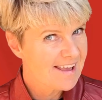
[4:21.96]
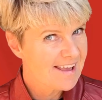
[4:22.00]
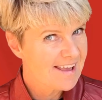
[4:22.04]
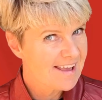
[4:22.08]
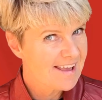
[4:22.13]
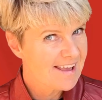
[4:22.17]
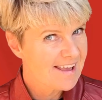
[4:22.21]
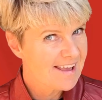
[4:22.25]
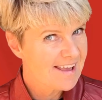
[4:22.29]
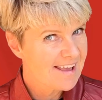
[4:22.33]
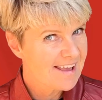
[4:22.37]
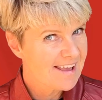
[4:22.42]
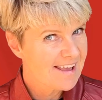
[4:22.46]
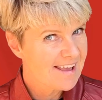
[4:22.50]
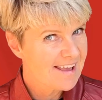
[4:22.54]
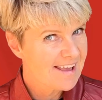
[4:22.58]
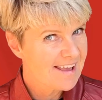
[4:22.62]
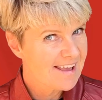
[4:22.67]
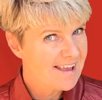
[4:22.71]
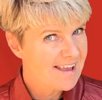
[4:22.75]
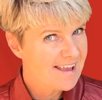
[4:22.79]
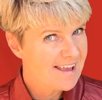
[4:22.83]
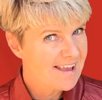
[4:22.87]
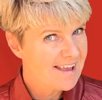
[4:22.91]

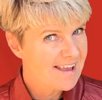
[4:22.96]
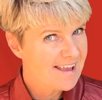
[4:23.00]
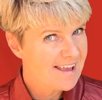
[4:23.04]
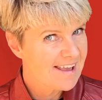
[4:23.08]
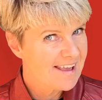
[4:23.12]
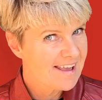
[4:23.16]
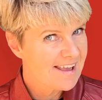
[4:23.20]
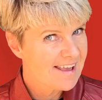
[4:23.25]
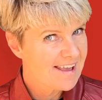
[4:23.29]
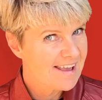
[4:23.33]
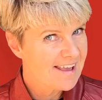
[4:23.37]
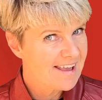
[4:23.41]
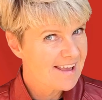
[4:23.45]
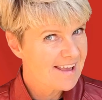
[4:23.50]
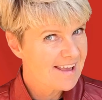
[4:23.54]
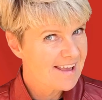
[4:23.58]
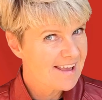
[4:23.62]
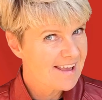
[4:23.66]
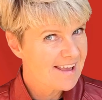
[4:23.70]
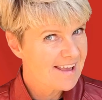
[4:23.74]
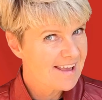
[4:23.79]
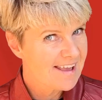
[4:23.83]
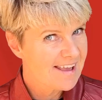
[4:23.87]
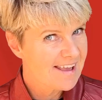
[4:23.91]

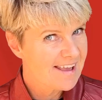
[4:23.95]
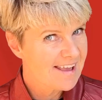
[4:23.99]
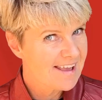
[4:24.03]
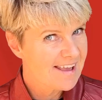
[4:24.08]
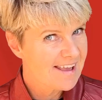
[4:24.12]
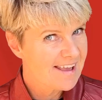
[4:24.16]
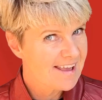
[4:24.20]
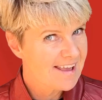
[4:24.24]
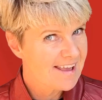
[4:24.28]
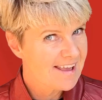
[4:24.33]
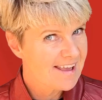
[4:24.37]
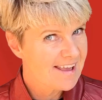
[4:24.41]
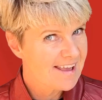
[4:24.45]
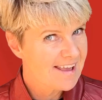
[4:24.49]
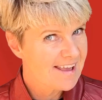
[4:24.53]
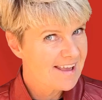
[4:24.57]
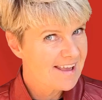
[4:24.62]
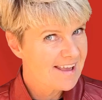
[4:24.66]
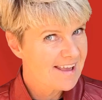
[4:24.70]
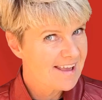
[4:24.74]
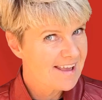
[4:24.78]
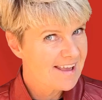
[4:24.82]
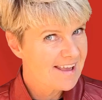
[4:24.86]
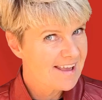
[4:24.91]

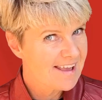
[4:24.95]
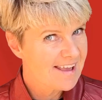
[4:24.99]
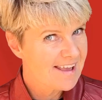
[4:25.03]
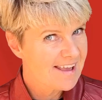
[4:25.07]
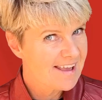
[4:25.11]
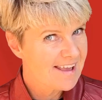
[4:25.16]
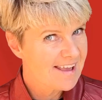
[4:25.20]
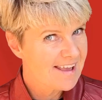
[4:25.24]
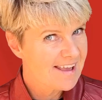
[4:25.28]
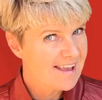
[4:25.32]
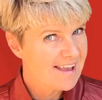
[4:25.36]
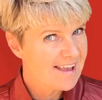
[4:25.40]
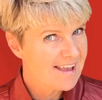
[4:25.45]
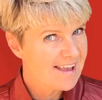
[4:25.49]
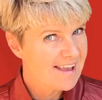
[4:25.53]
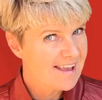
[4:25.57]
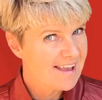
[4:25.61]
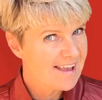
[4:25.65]
This is a still picture; no speech is visible.